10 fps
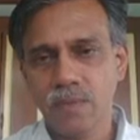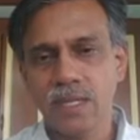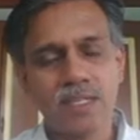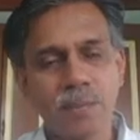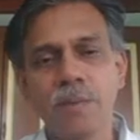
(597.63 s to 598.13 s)

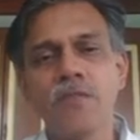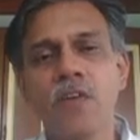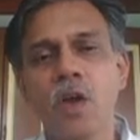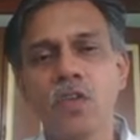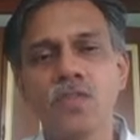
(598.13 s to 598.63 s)
That simply
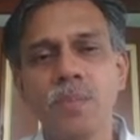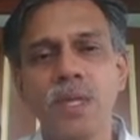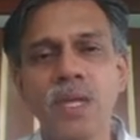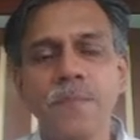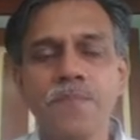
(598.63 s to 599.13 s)
follows from
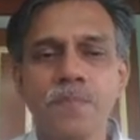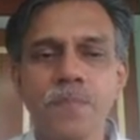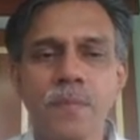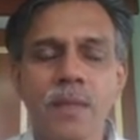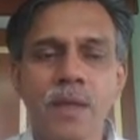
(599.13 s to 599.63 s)
the
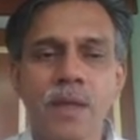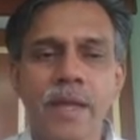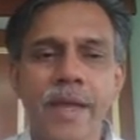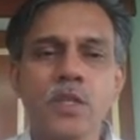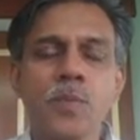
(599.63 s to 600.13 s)

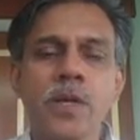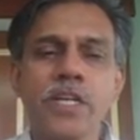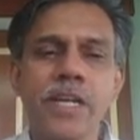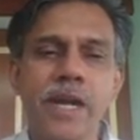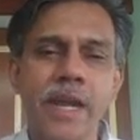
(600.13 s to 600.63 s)

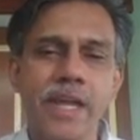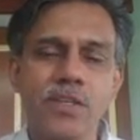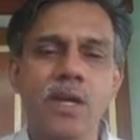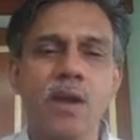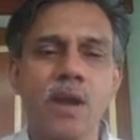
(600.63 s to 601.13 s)
exponential
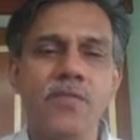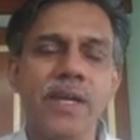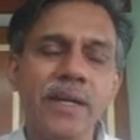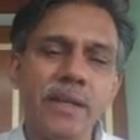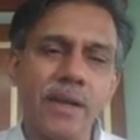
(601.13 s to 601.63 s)
nature of
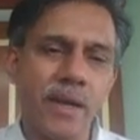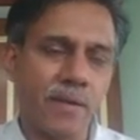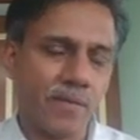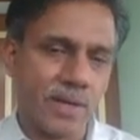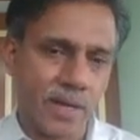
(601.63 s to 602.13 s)
the
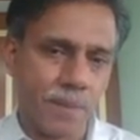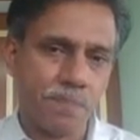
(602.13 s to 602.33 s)
interarrival time.